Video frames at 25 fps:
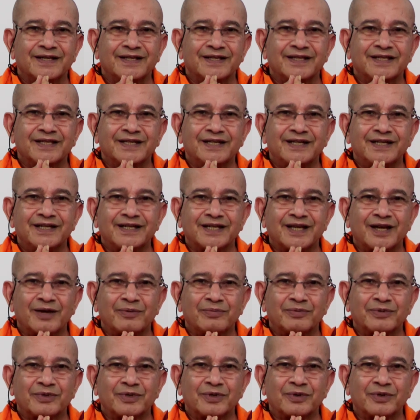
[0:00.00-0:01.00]
Third cup,
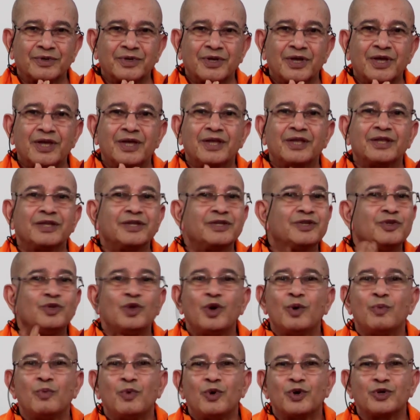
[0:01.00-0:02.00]
no
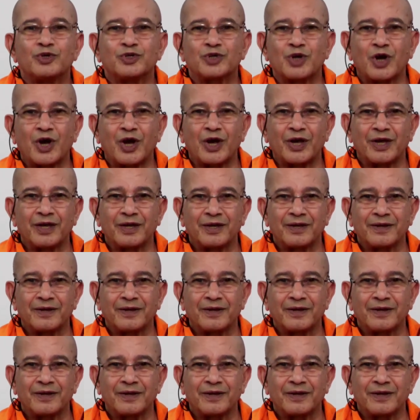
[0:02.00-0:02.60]
more joy.